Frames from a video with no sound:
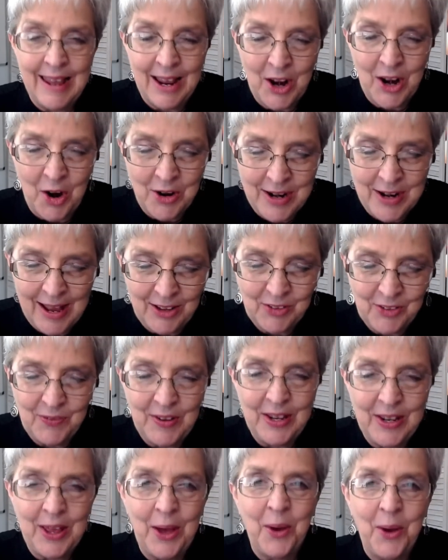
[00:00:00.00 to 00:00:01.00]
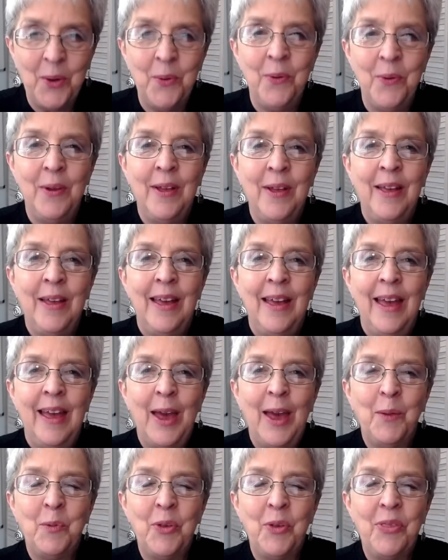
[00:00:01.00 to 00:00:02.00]
our next video.
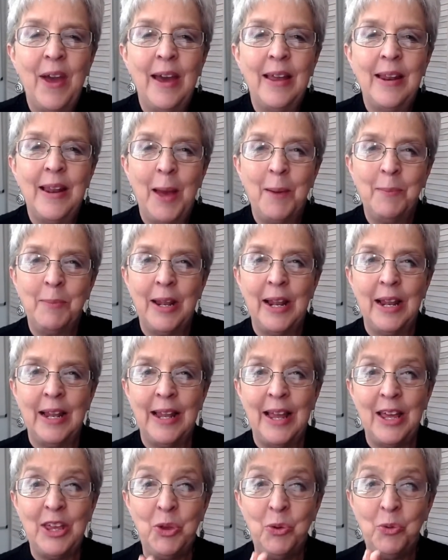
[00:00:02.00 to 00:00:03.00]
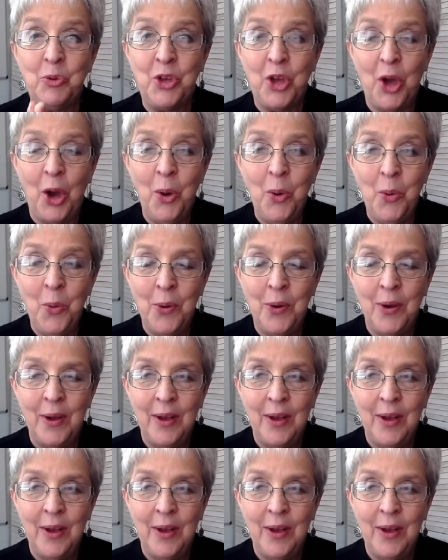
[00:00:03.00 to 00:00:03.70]
And with that, I'm going to let you go.